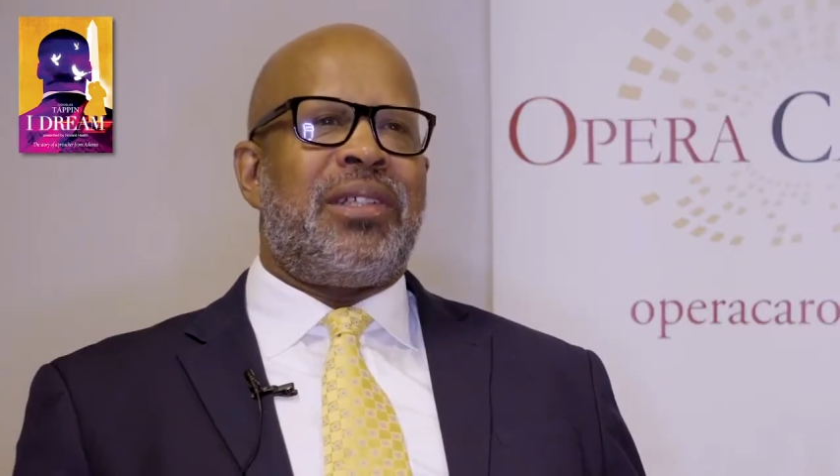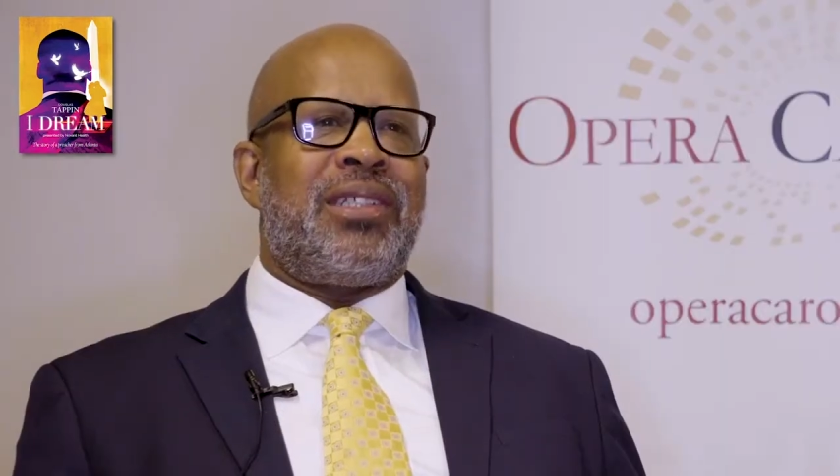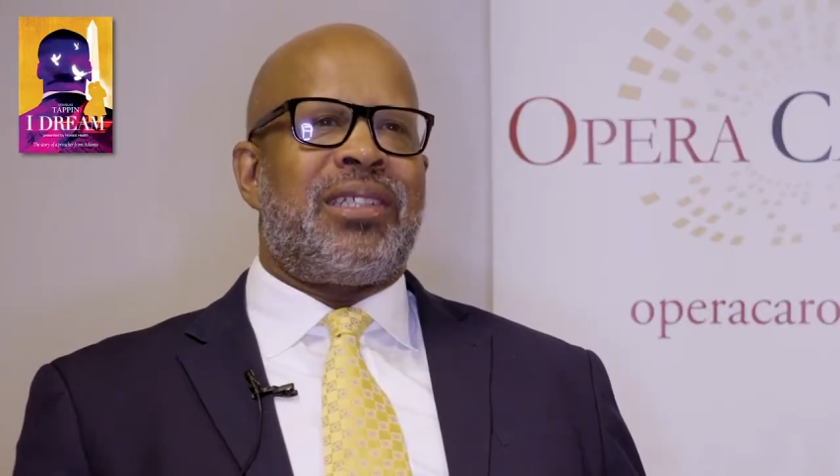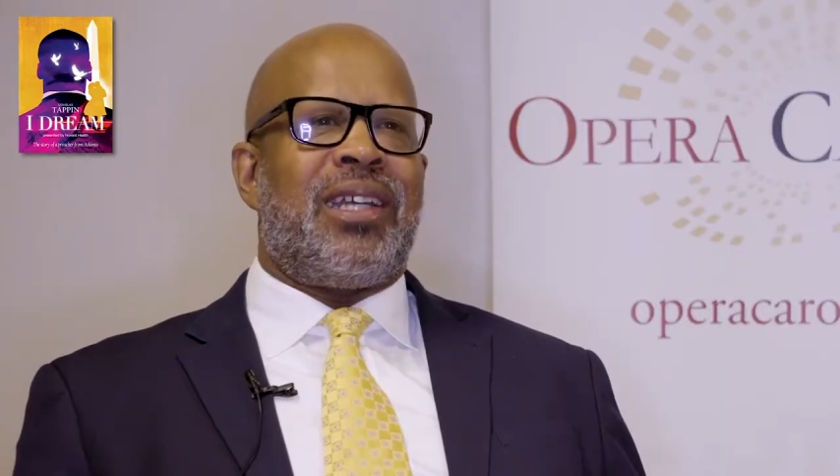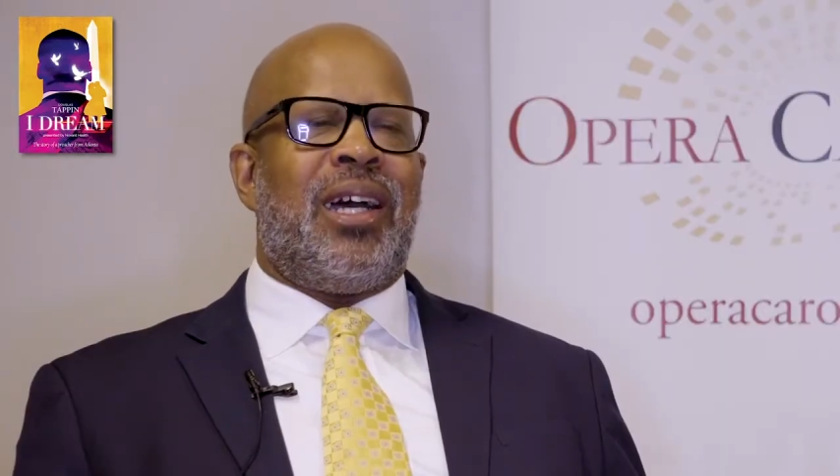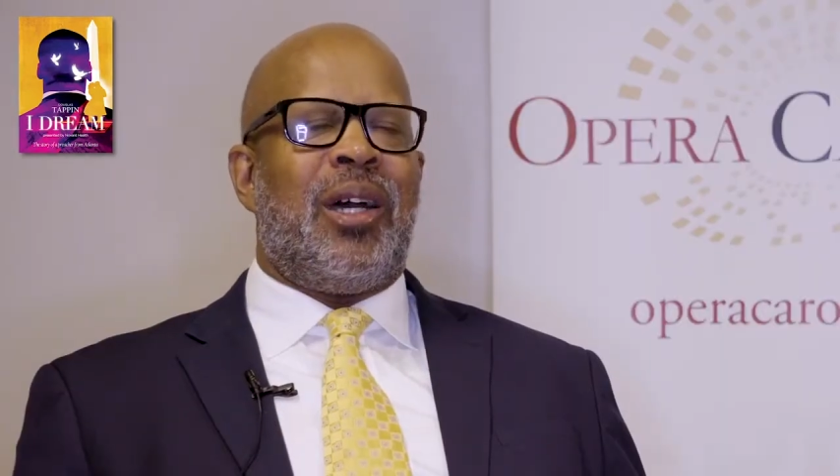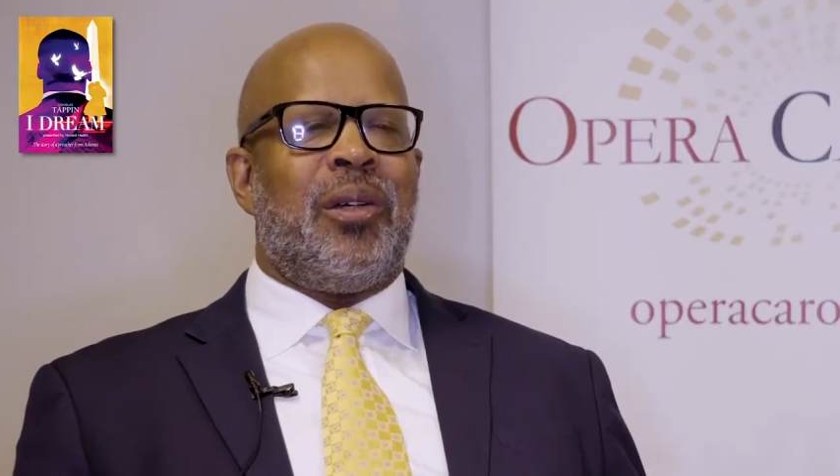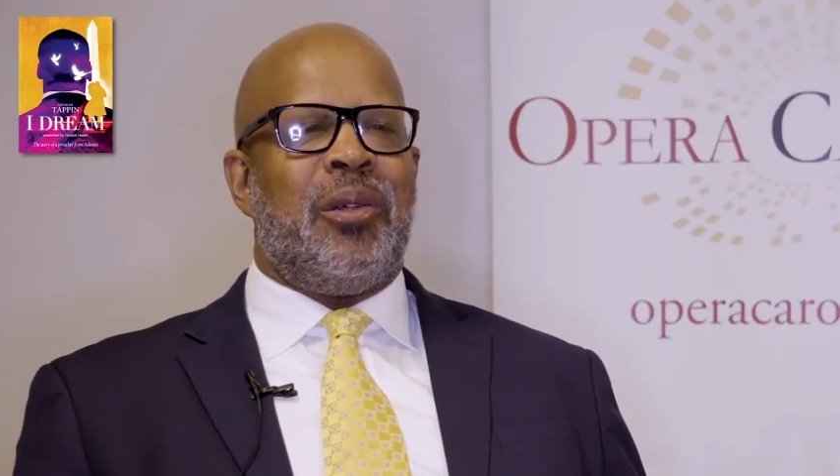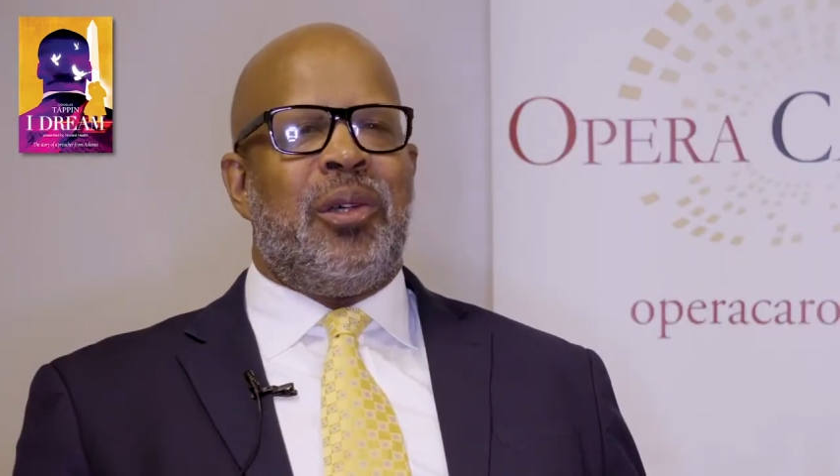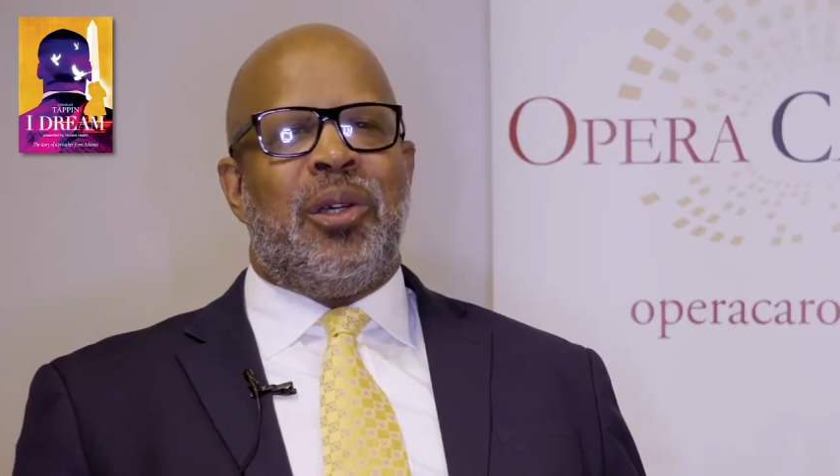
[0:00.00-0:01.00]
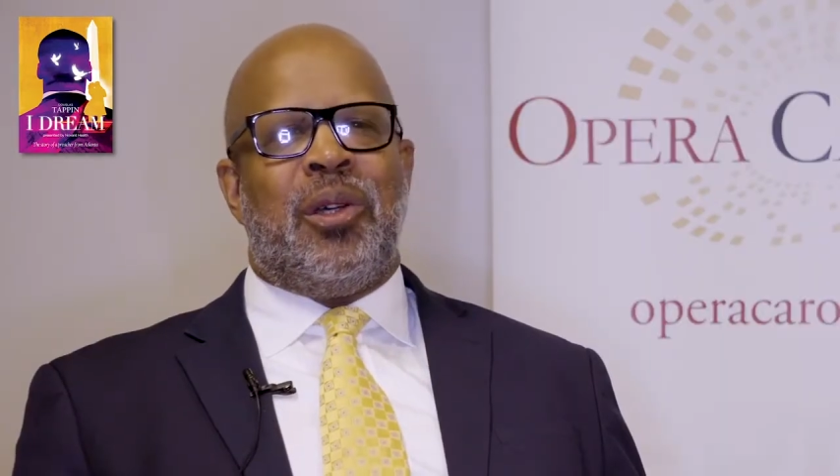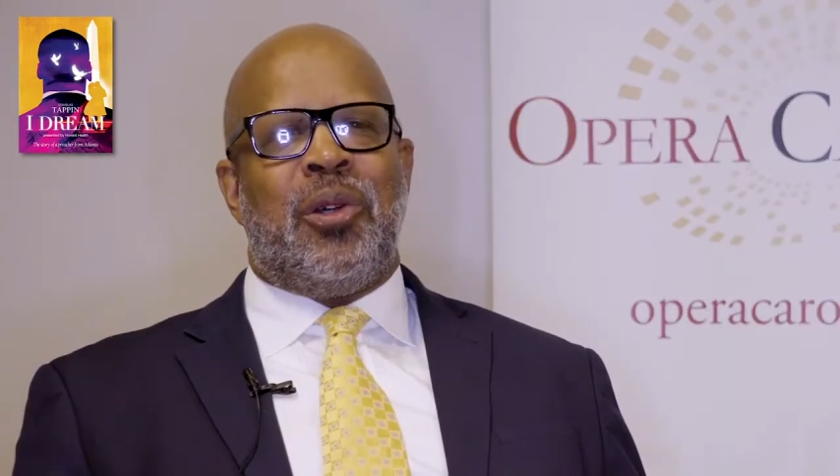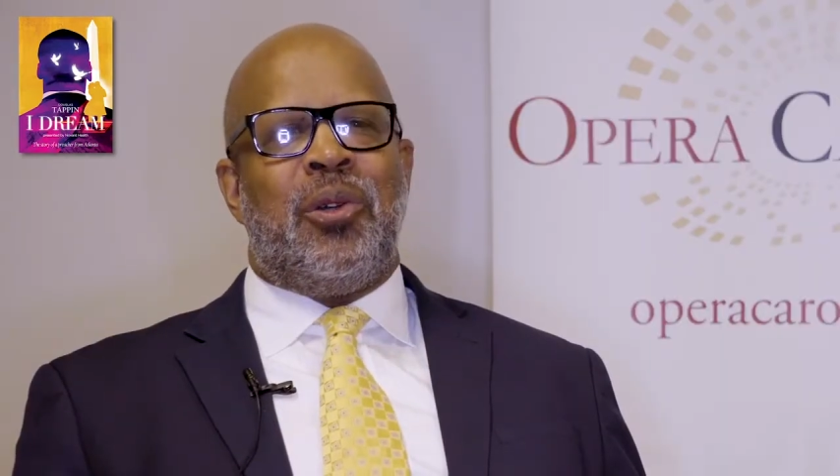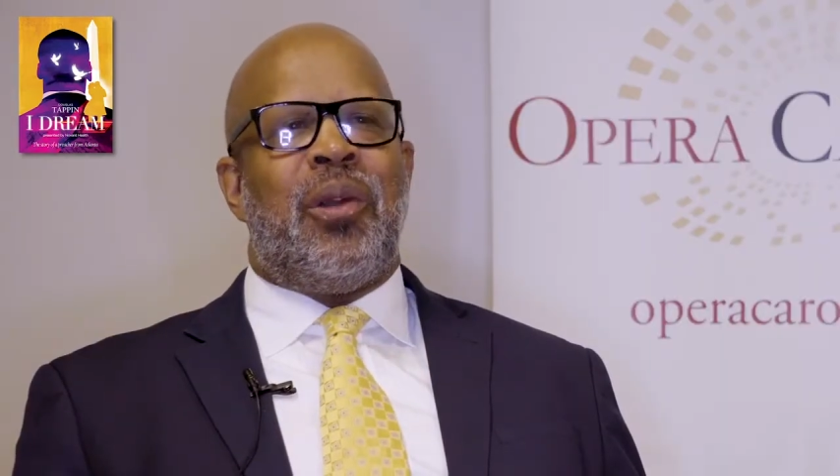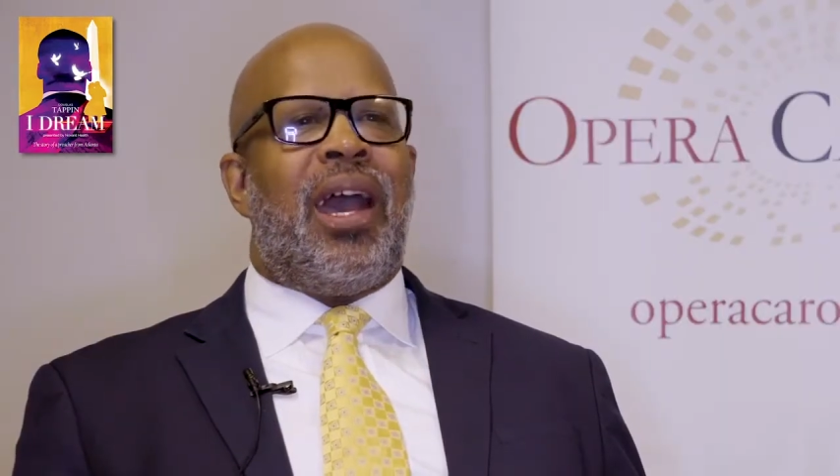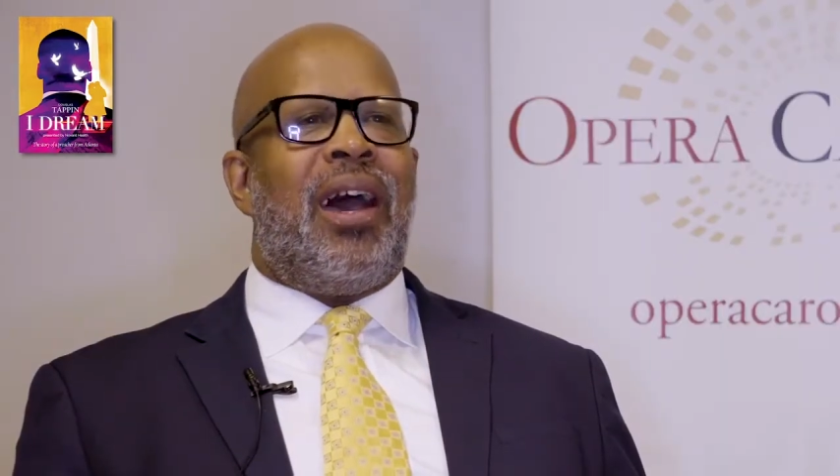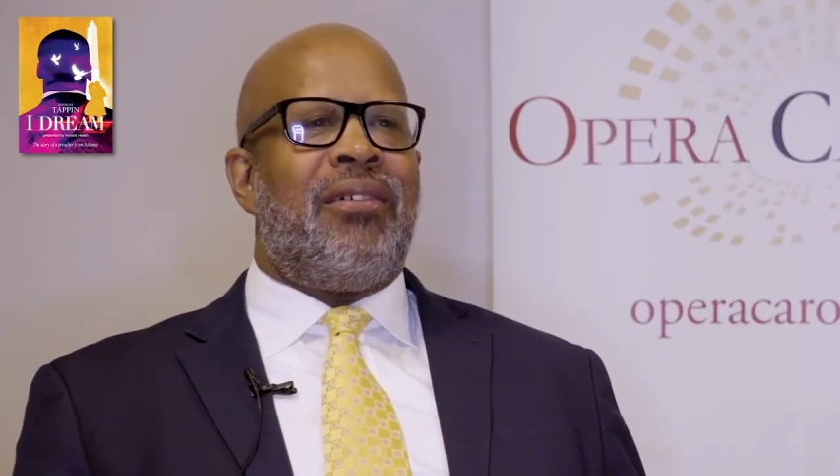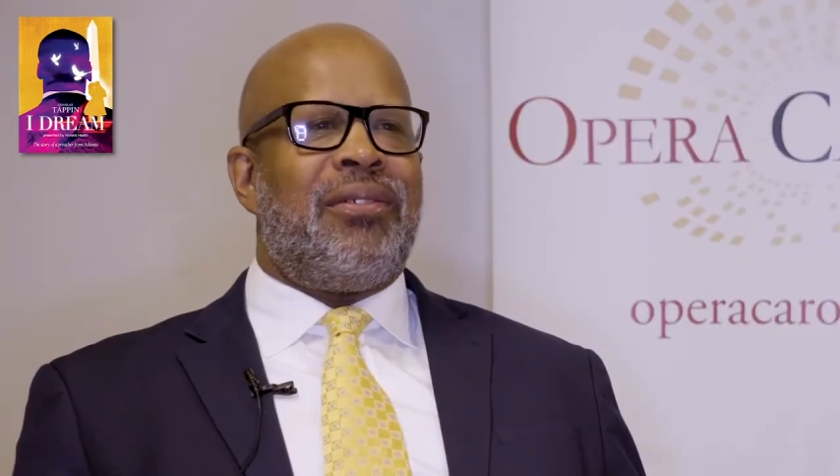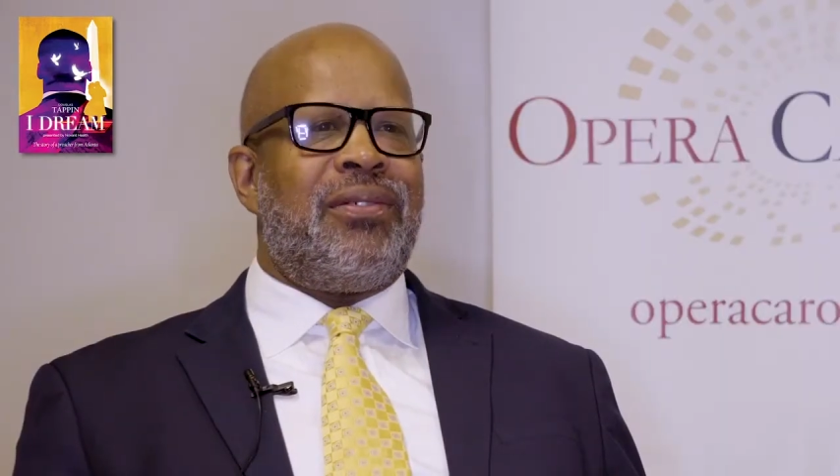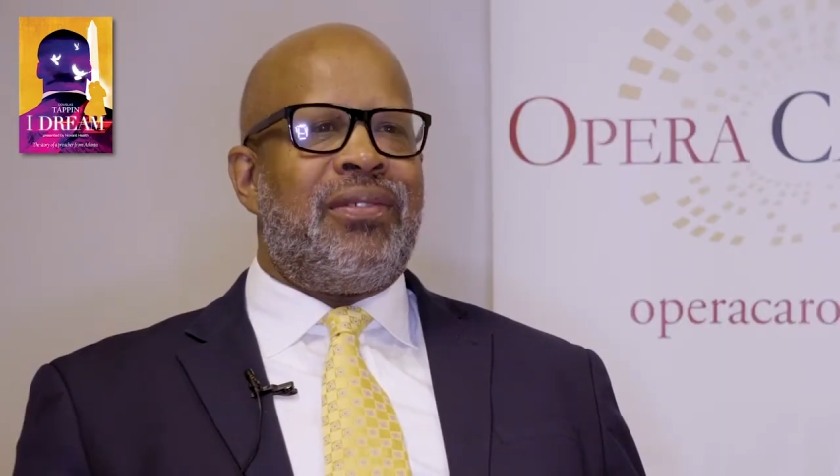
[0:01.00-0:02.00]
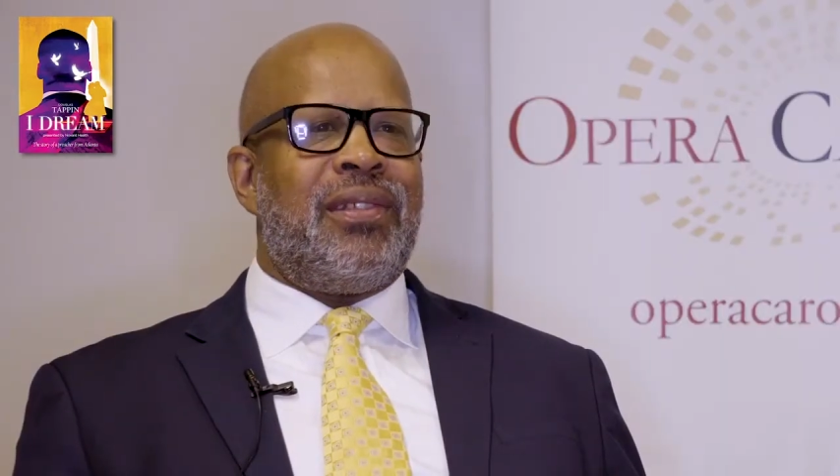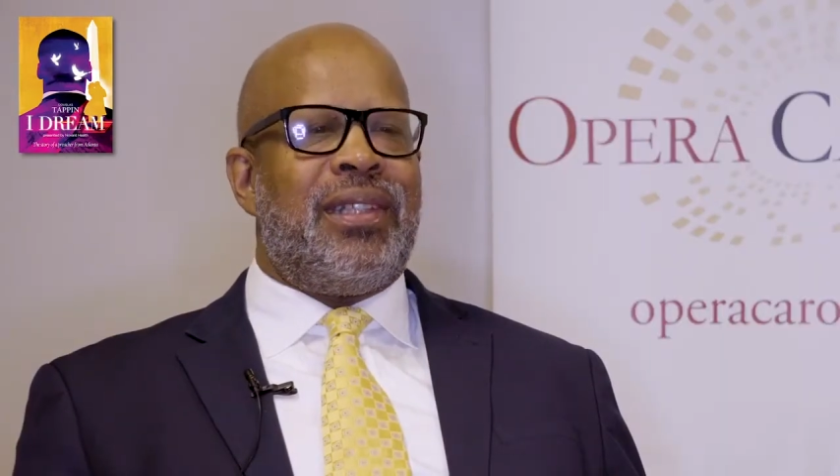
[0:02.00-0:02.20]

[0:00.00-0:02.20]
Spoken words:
us who have